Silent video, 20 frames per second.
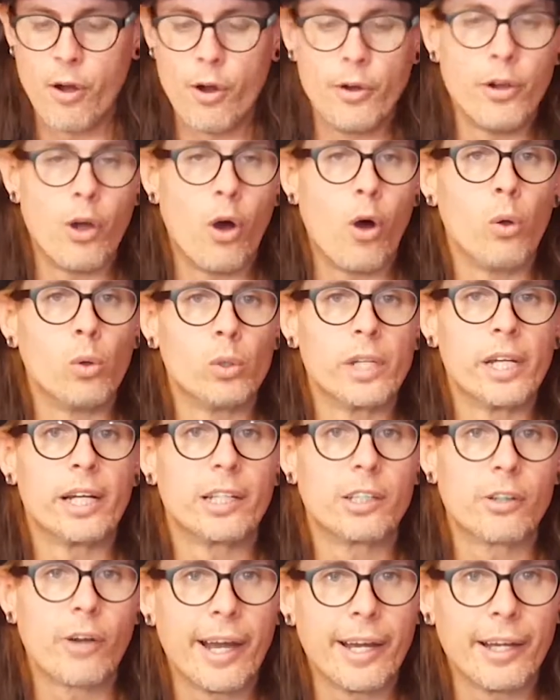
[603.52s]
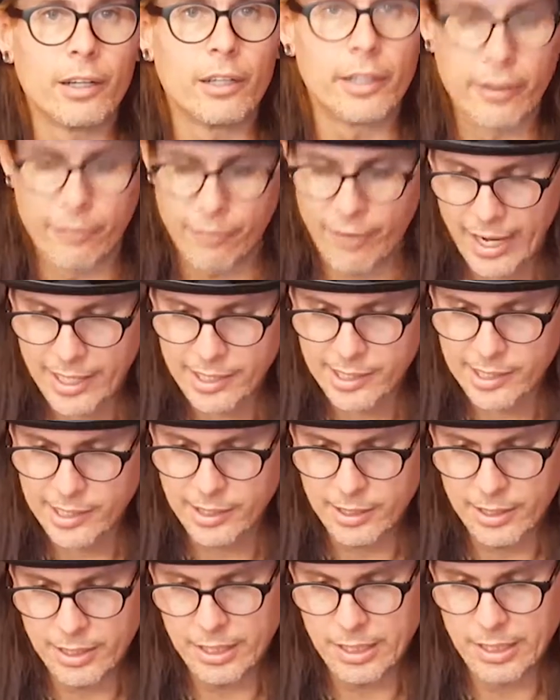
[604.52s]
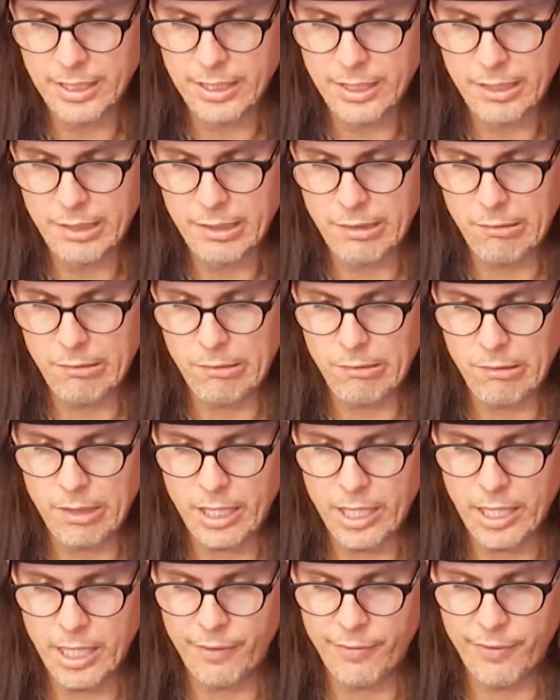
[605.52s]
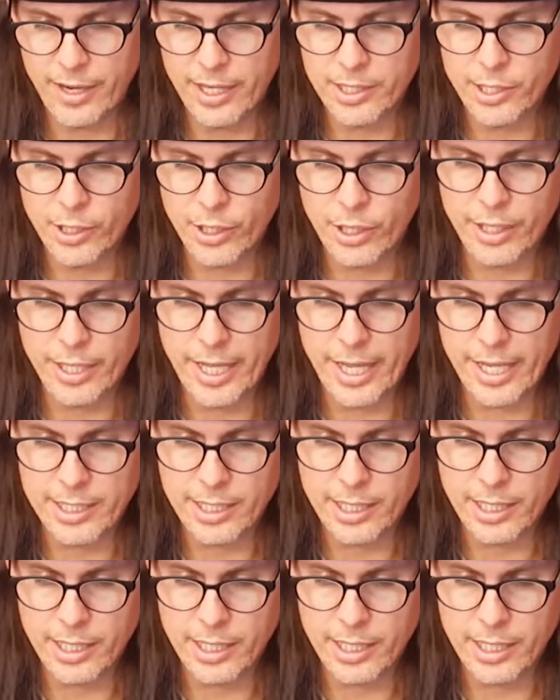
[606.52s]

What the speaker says: holder cradle device. If I turn that,